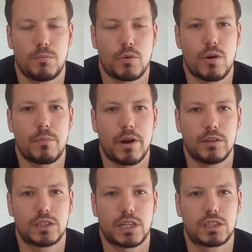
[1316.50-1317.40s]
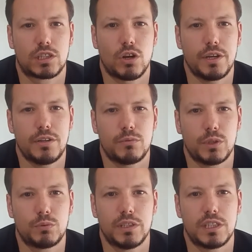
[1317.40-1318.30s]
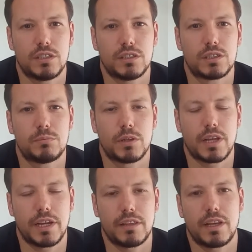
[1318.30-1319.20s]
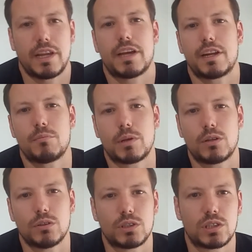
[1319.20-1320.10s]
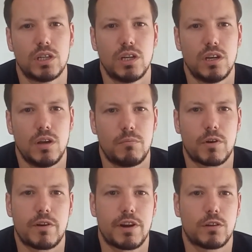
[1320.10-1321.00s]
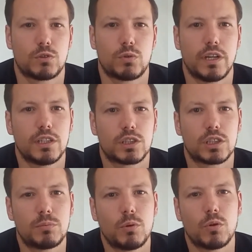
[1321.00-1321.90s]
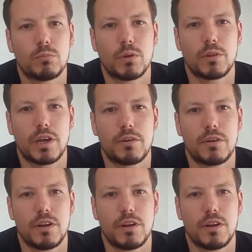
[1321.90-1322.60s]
grandparents had Sky, which we didn't, but they had it because my granddad was really into sport. But then